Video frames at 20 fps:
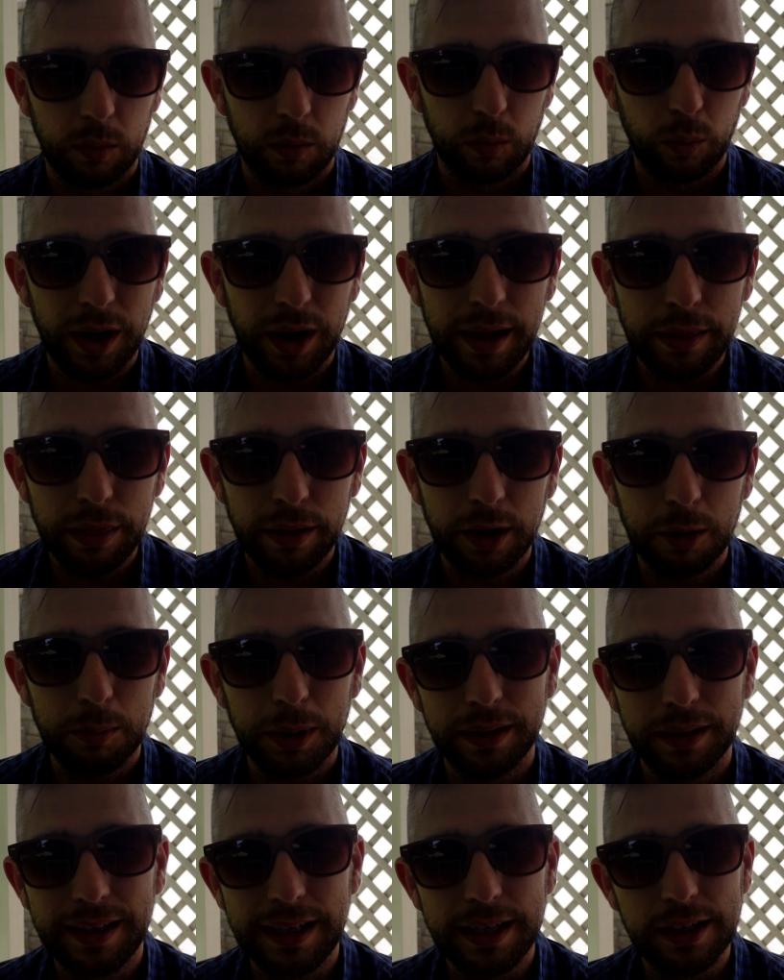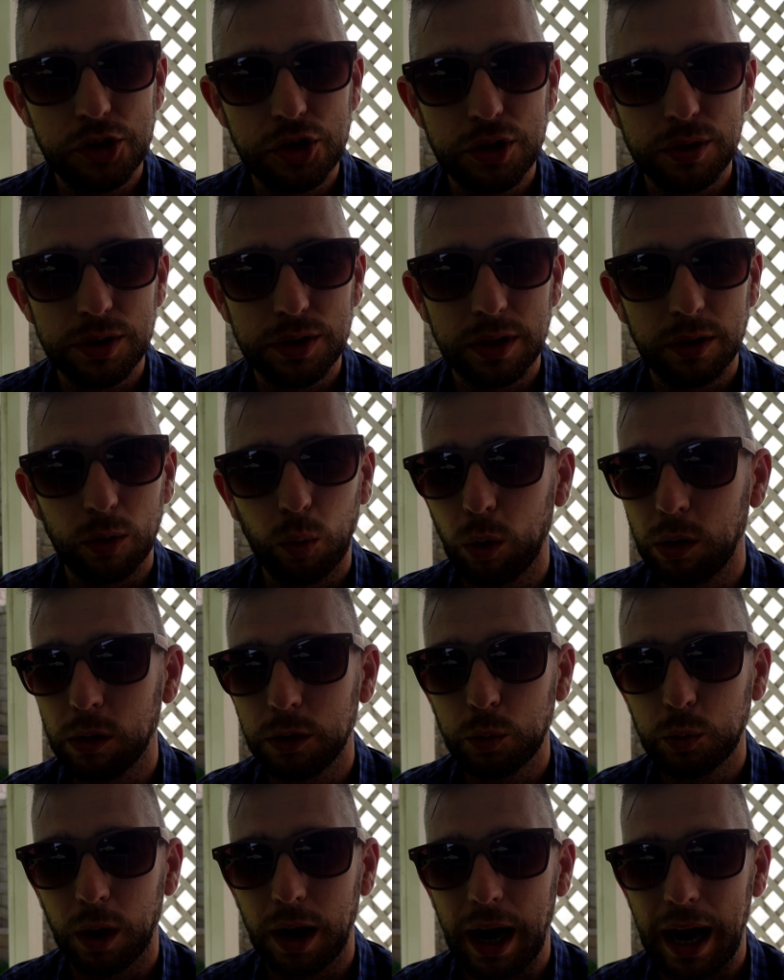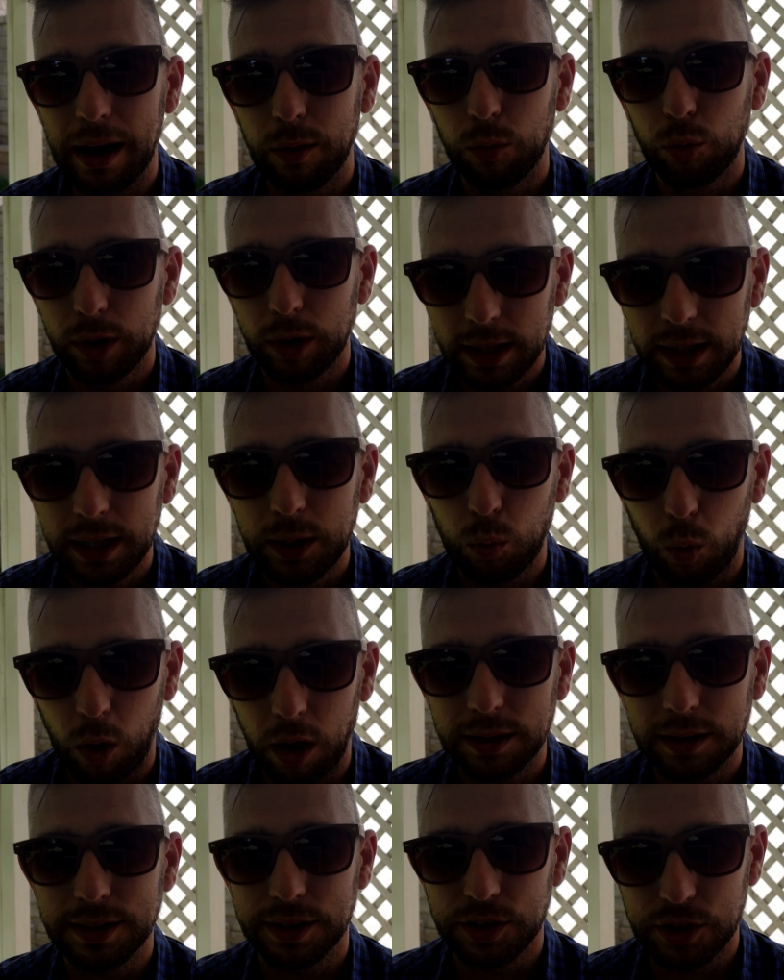When I think about the issues in the world where I really want to